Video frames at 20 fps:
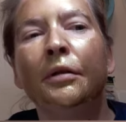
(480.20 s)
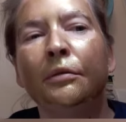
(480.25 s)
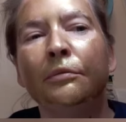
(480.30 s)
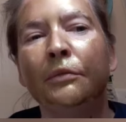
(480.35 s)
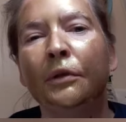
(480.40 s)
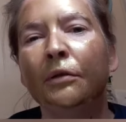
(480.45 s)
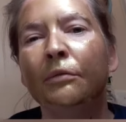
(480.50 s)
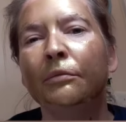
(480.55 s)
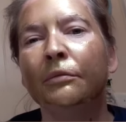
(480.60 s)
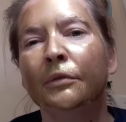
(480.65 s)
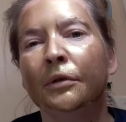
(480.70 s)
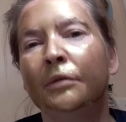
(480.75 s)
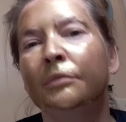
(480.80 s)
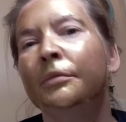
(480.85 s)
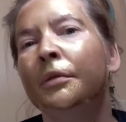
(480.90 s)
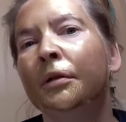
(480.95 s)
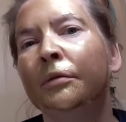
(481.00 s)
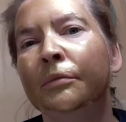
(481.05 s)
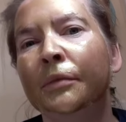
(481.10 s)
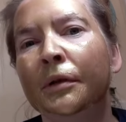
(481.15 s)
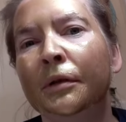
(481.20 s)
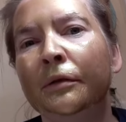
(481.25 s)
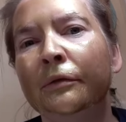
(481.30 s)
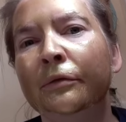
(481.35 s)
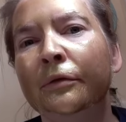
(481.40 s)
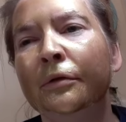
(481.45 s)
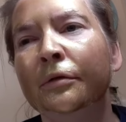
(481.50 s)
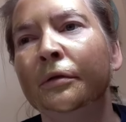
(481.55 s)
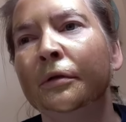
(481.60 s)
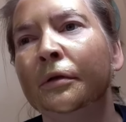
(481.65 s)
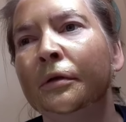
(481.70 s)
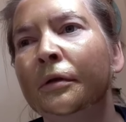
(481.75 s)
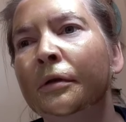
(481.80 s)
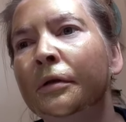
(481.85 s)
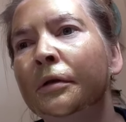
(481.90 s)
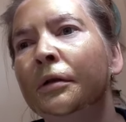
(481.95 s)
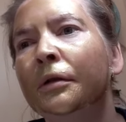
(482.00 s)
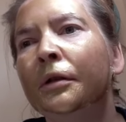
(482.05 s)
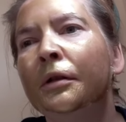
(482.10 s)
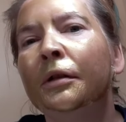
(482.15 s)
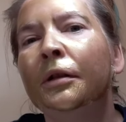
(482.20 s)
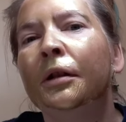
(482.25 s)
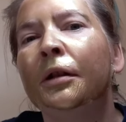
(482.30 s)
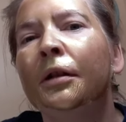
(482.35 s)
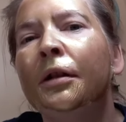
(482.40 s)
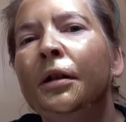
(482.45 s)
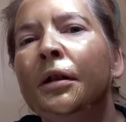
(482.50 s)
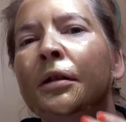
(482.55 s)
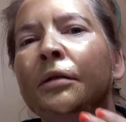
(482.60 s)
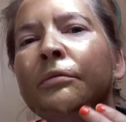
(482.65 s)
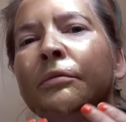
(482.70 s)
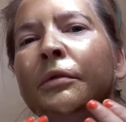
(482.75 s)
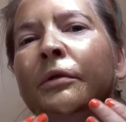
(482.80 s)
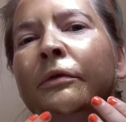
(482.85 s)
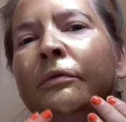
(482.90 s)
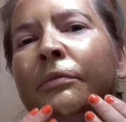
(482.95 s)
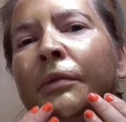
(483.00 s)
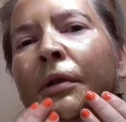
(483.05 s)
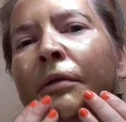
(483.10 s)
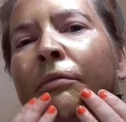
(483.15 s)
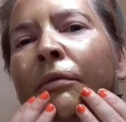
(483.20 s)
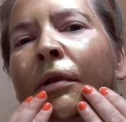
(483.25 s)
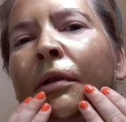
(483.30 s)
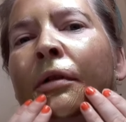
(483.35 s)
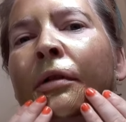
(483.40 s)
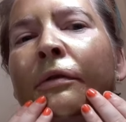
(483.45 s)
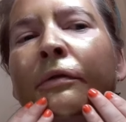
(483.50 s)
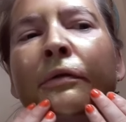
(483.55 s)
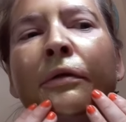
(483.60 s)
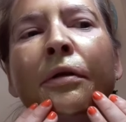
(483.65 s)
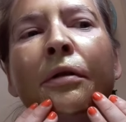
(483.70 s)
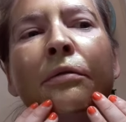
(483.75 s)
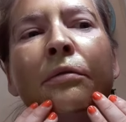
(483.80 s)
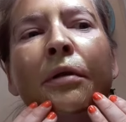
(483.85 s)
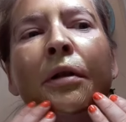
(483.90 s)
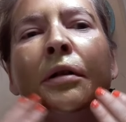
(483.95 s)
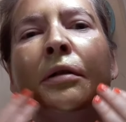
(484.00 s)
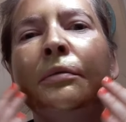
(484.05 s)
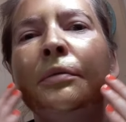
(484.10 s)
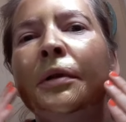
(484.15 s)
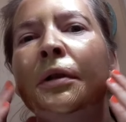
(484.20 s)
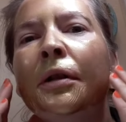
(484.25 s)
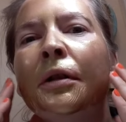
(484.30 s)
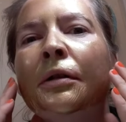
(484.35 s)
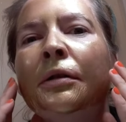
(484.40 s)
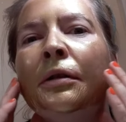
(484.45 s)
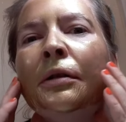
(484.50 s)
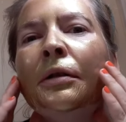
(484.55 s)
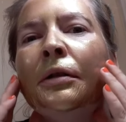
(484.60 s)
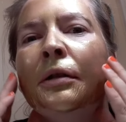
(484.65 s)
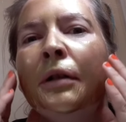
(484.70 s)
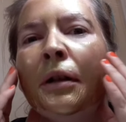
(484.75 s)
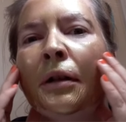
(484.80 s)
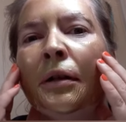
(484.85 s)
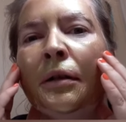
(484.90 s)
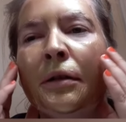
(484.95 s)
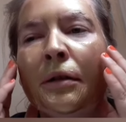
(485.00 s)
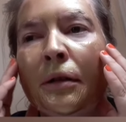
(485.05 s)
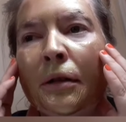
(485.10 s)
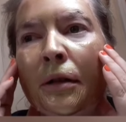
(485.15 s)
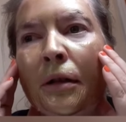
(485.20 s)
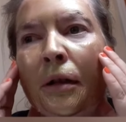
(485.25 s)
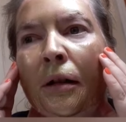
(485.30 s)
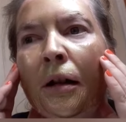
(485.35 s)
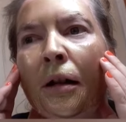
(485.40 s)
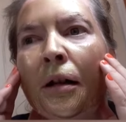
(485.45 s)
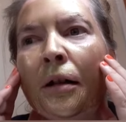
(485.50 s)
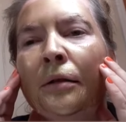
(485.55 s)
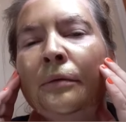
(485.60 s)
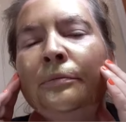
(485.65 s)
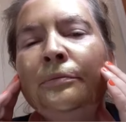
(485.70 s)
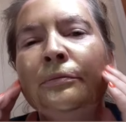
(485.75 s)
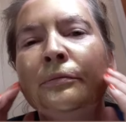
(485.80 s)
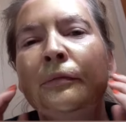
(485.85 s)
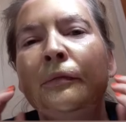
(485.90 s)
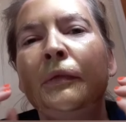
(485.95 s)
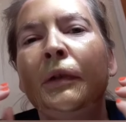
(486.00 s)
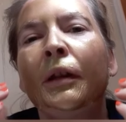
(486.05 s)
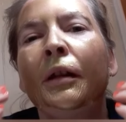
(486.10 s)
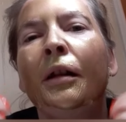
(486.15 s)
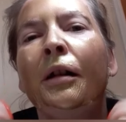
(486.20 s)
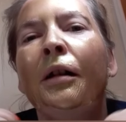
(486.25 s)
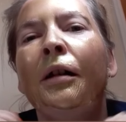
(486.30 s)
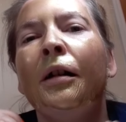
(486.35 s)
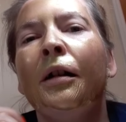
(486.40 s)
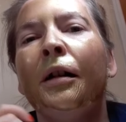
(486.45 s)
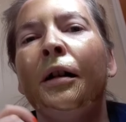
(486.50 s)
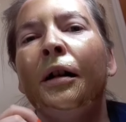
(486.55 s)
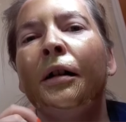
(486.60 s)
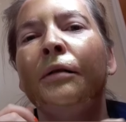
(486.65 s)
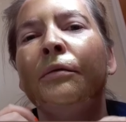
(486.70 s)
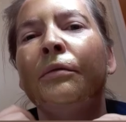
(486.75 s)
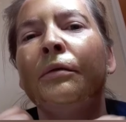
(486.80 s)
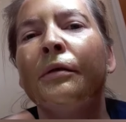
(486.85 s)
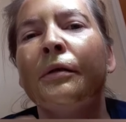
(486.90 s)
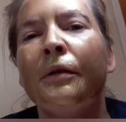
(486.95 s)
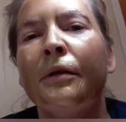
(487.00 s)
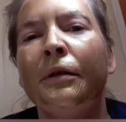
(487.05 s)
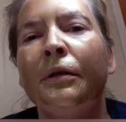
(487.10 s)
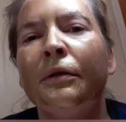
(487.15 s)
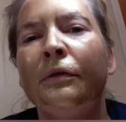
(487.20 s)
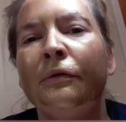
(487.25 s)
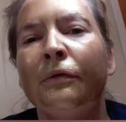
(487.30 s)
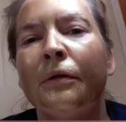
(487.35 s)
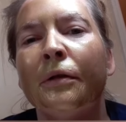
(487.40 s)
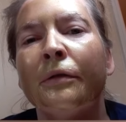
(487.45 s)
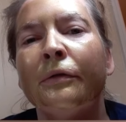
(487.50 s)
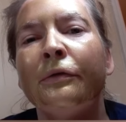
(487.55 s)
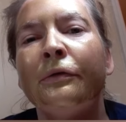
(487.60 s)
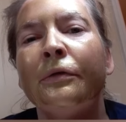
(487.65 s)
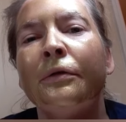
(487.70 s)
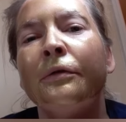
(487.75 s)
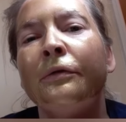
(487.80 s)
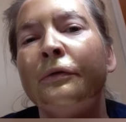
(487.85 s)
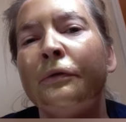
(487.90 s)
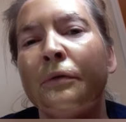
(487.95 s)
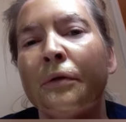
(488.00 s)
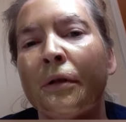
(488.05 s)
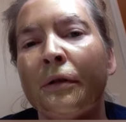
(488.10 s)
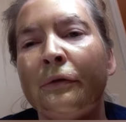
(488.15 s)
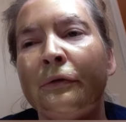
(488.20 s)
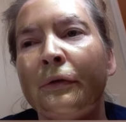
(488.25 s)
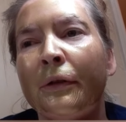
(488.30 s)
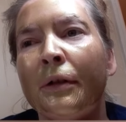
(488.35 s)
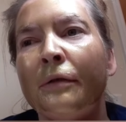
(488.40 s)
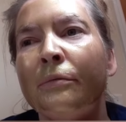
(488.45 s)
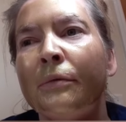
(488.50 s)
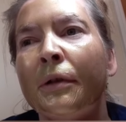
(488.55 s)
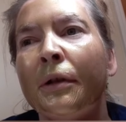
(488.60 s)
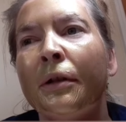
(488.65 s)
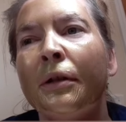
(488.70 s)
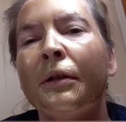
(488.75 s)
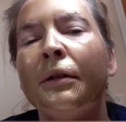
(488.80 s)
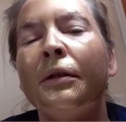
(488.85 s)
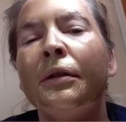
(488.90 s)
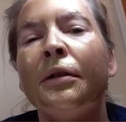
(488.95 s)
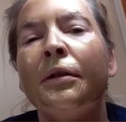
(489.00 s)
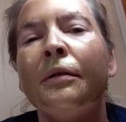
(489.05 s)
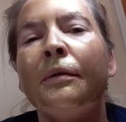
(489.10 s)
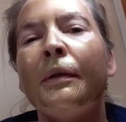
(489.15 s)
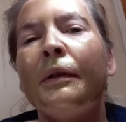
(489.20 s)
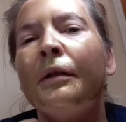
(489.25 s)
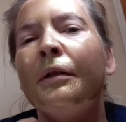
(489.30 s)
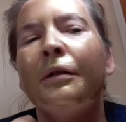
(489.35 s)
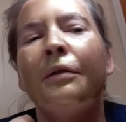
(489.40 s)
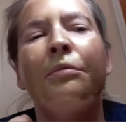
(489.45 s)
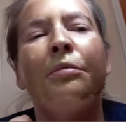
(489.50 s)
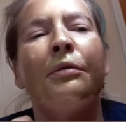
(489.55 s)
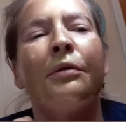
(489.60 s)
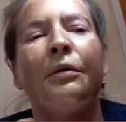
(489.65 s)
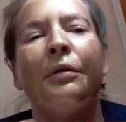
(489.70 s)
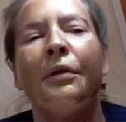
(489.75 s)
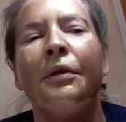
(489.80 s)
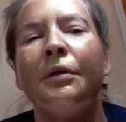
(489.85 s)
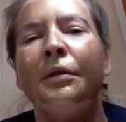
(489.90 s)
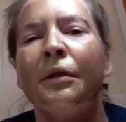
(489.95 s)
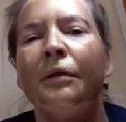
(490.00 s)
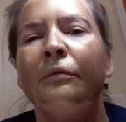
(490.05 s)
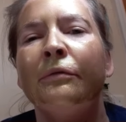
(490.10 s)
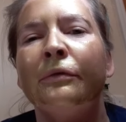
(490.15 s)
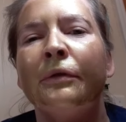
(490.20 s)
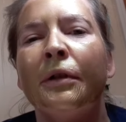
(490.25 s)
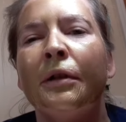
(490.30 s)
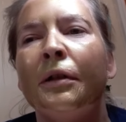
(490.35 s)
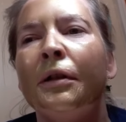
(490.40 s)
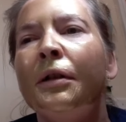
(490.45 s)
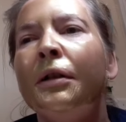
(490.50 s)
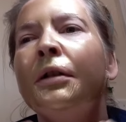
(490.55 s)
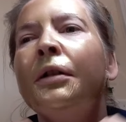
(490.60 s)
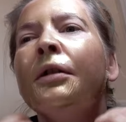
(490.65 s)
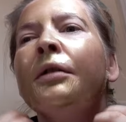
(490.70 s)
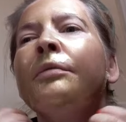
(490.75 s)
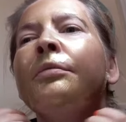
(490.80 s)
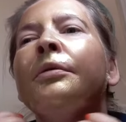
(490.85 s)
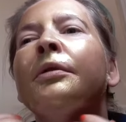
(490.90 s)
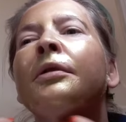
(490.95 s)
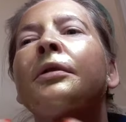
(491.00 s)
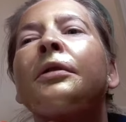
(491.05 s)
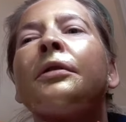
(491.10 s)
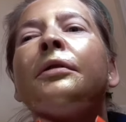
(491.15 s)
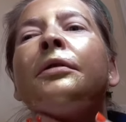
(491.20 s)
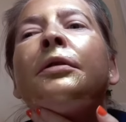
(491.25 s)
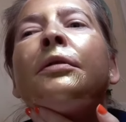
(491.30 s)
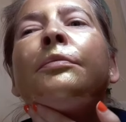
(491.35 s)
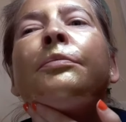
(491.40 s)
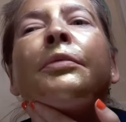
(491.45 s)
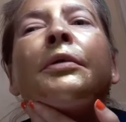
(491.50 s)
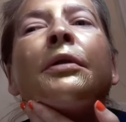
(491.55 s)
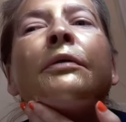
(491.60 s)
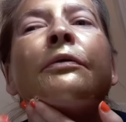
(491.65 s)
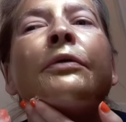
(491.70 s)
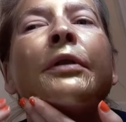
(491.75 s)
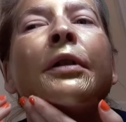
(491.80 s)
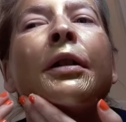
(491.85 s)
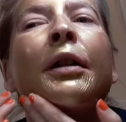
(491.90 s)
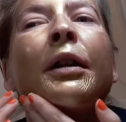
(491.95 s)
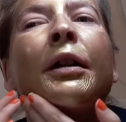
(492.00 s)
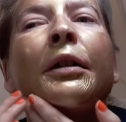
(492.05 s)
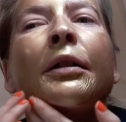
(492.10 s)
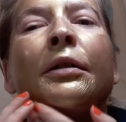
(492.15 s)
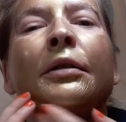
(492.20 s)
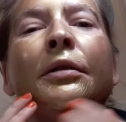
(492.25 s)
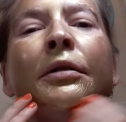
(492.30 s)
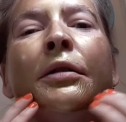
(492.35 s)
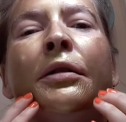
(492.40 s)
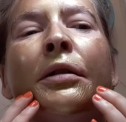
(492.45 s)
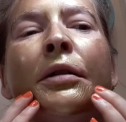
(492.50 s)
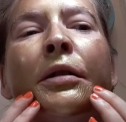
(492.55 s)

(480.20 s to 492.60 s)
the moment of truth. I can't move my mouth very well because it's nice and taut. I wore this for a full 45 minutes. Boy, do I sound funny. But there's a bit of catch.